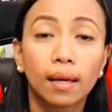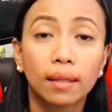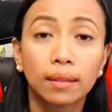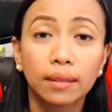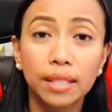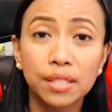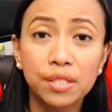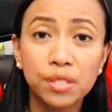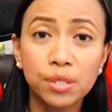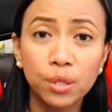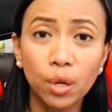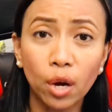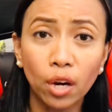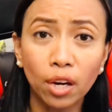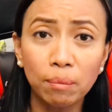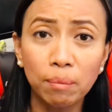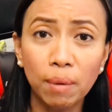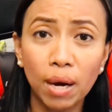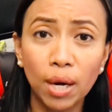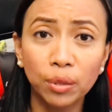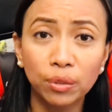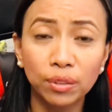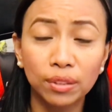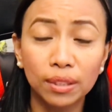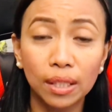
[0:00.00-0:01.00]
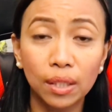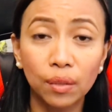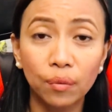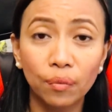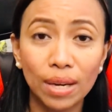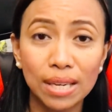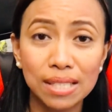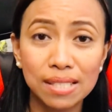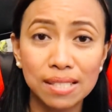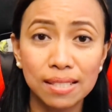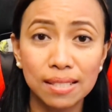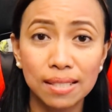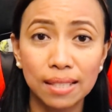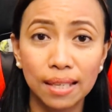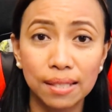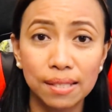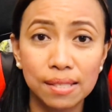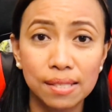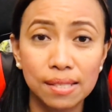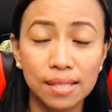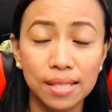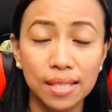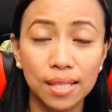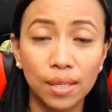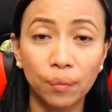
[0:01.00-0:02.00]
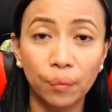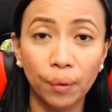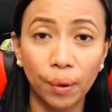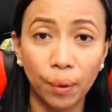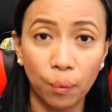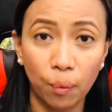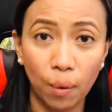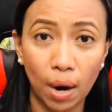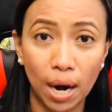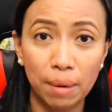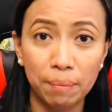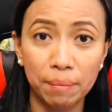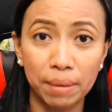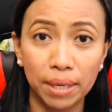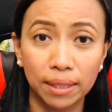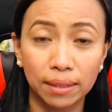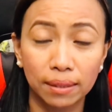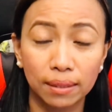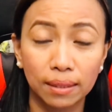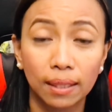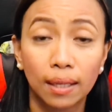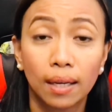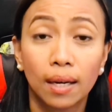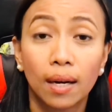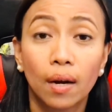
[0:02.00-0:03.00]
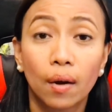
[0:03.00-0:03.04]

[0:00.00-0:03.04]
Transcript: Let's talk about the residency requirement.